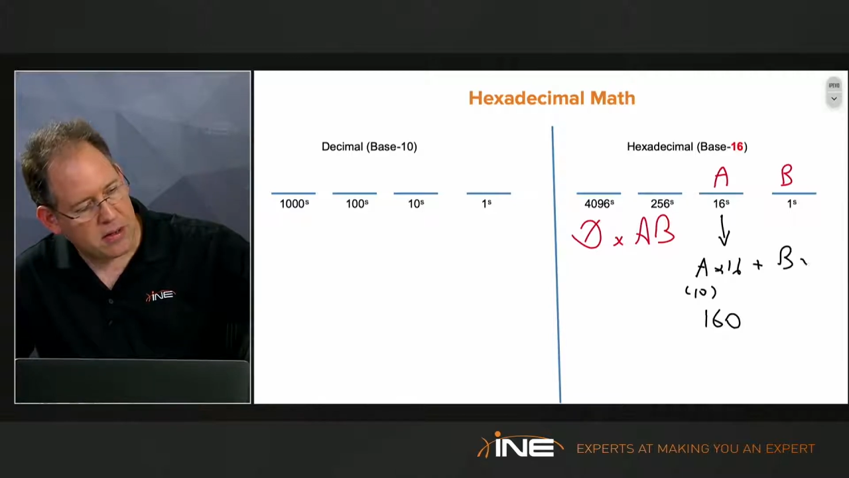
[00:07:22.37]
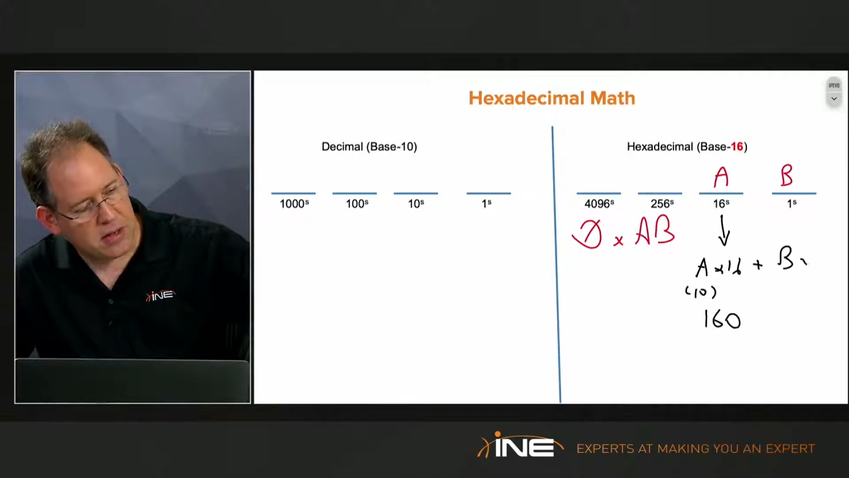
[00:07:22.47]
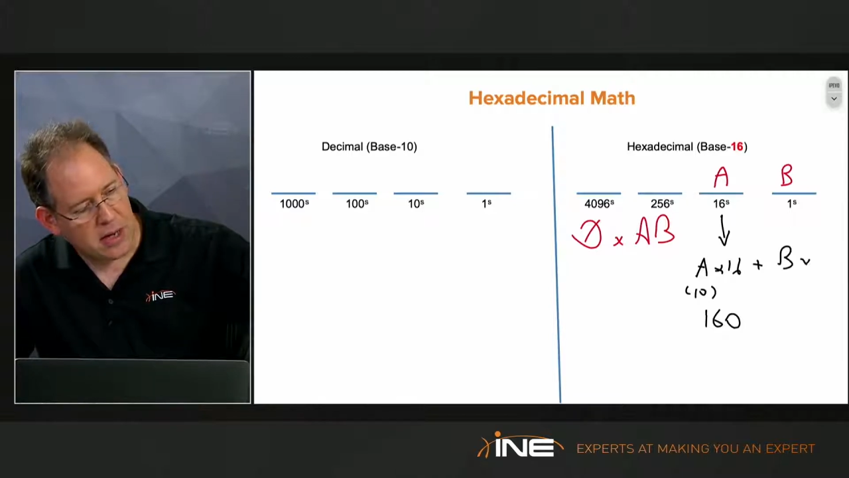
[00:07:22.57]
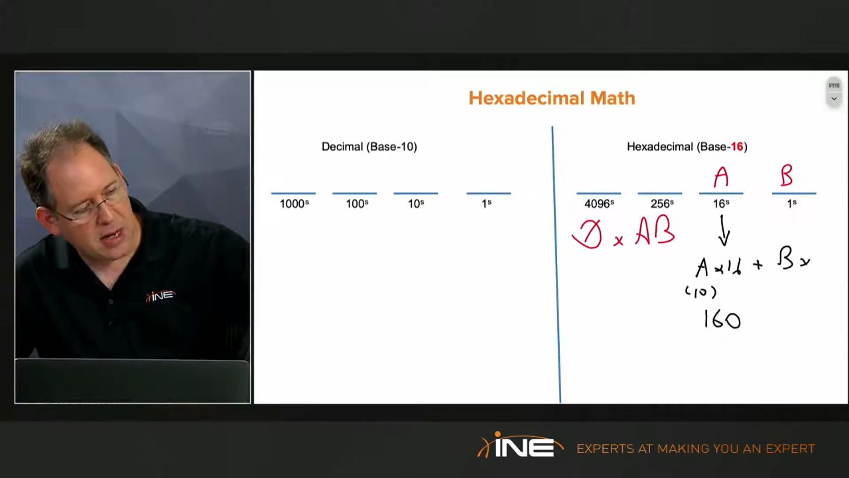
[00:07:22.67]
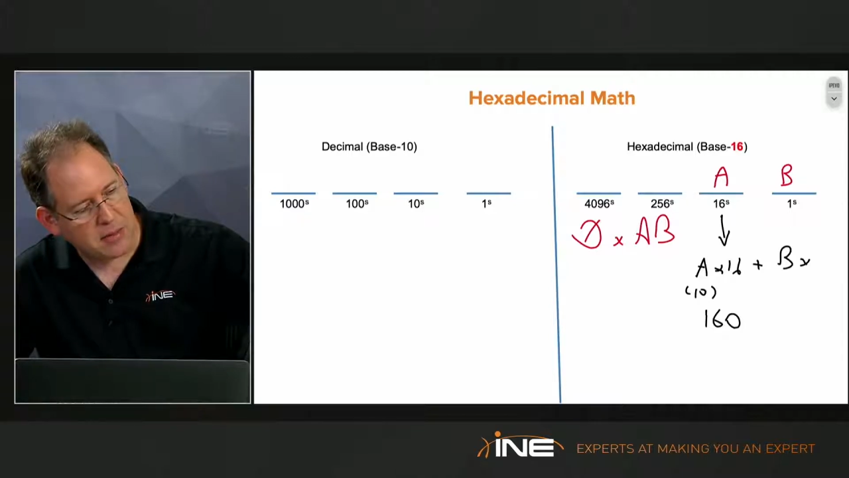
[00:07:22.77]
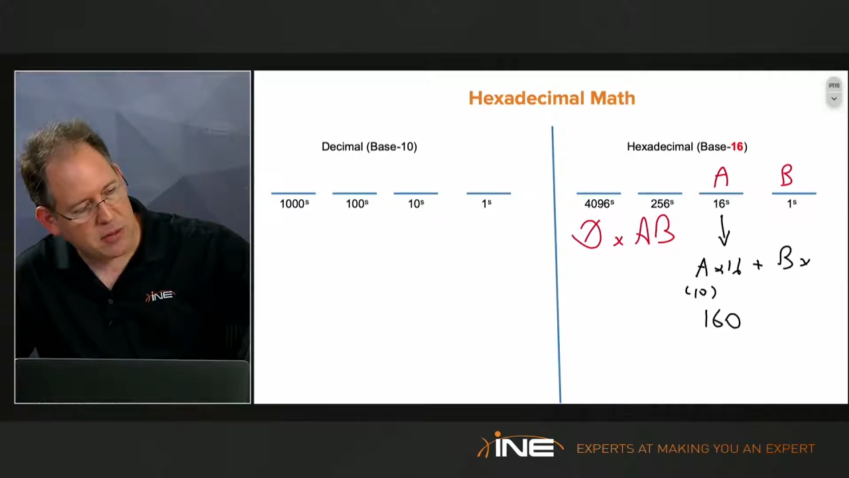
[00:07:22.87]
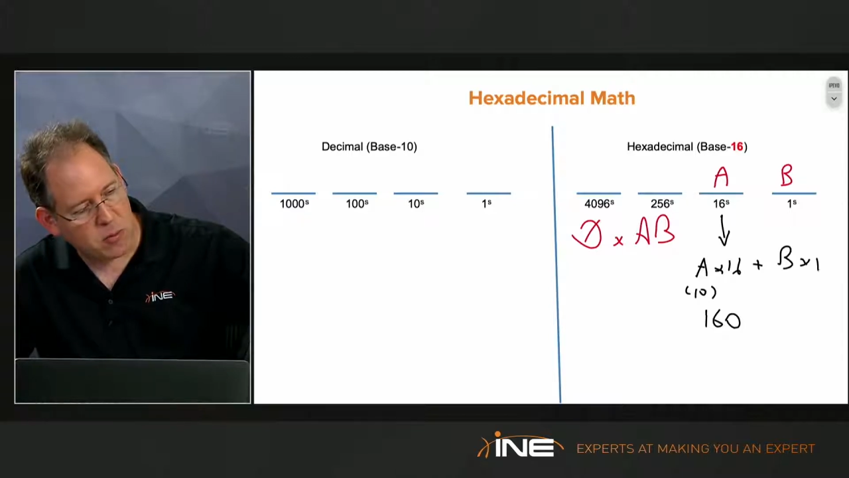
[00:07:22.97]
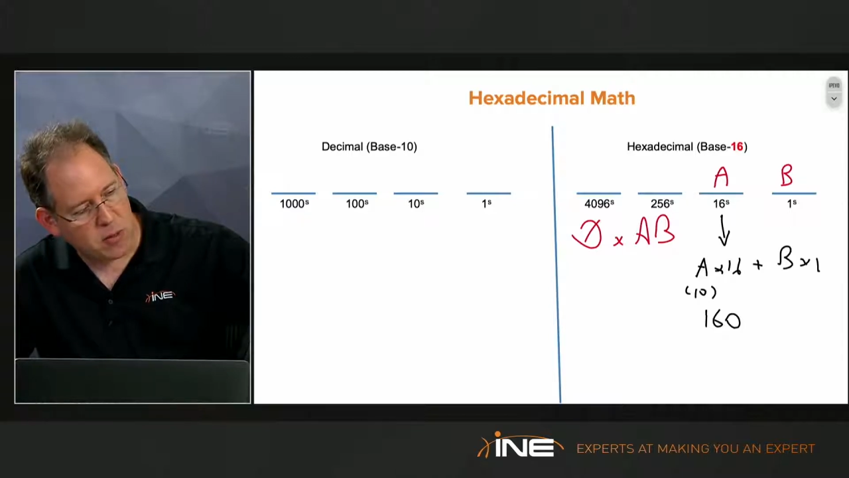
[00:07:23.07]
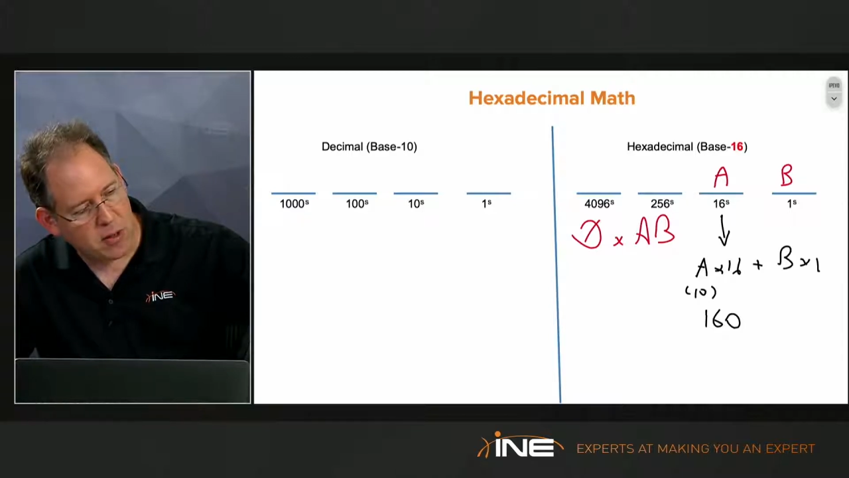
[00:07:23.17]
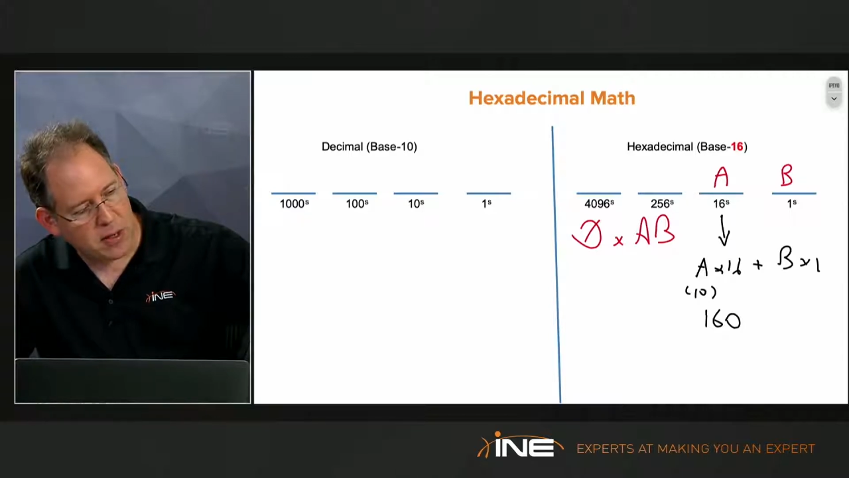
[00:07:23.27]
times
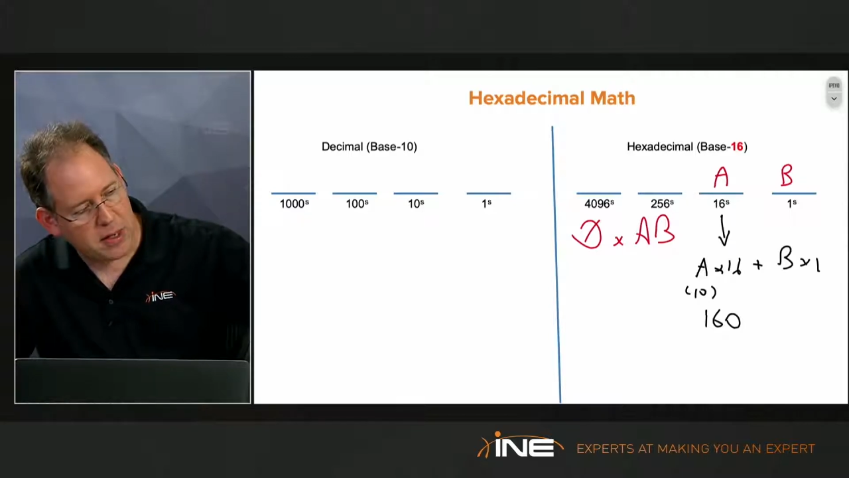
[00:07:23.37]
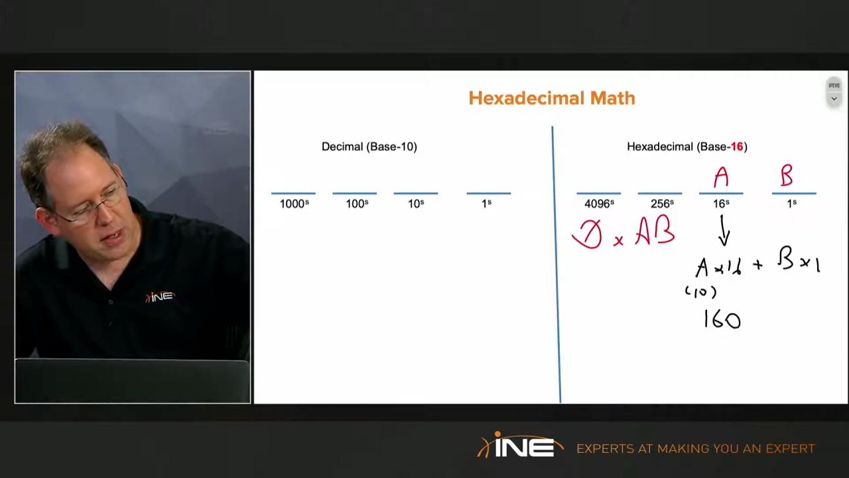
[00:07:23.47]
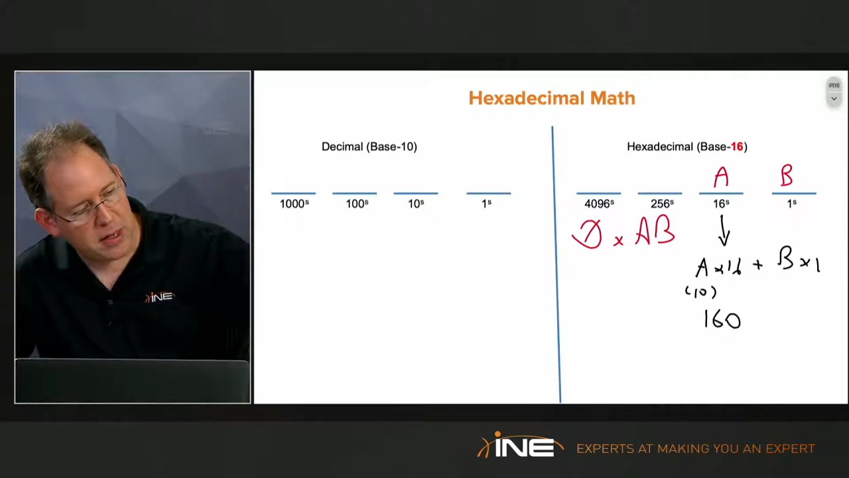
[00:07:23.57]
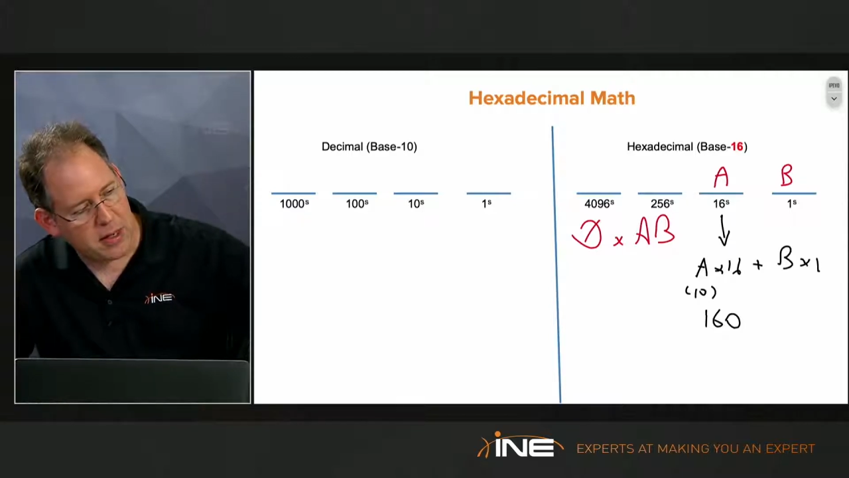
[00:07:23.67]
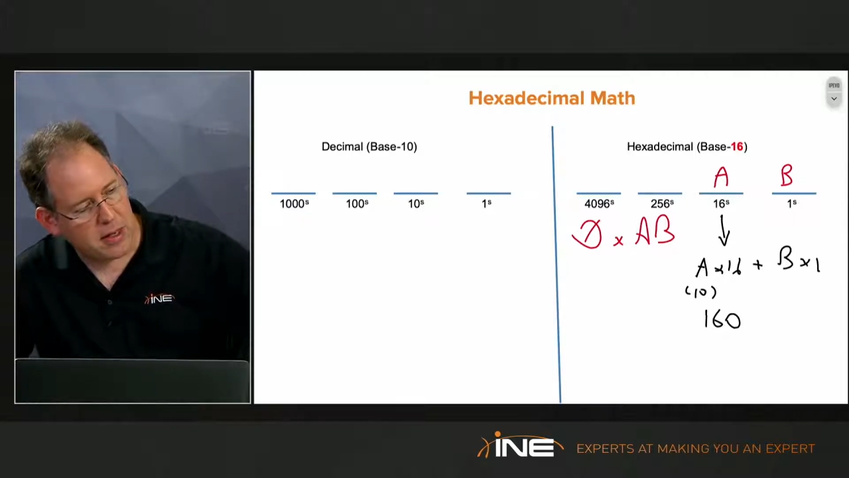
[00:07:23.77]
1,